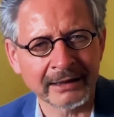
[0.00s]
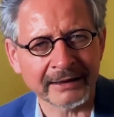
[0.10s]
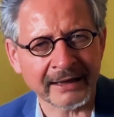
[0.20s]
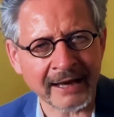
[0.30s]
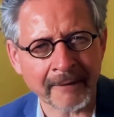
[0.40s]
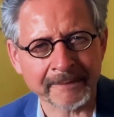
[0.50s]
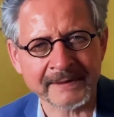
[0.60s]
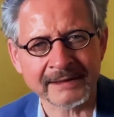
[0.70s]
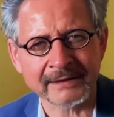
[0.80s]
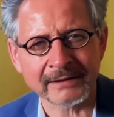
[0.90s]
the
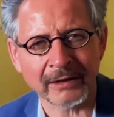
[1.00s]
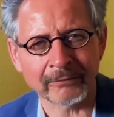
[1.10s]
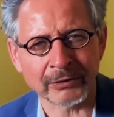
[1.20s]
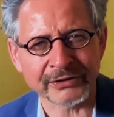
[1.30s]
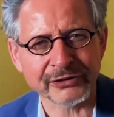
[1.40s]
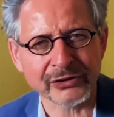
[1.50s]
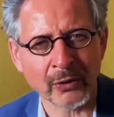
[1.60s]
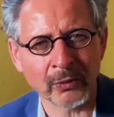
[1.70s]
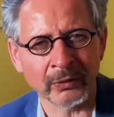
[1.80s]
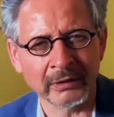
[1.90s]
depths of one's
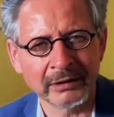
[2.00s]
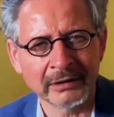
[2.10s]
soul